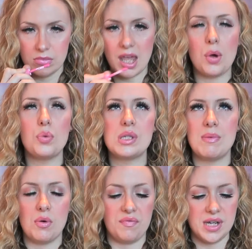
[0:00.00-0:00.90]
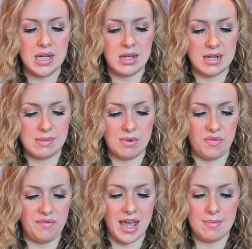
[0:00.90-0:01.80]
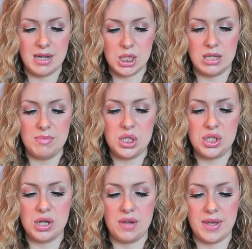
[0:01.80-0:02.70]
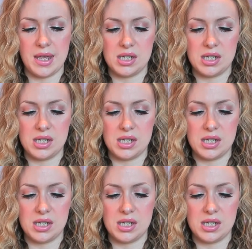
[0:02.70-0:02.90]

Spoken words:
They all smell vanilla. They smell fab. Actually, let me just do it over here.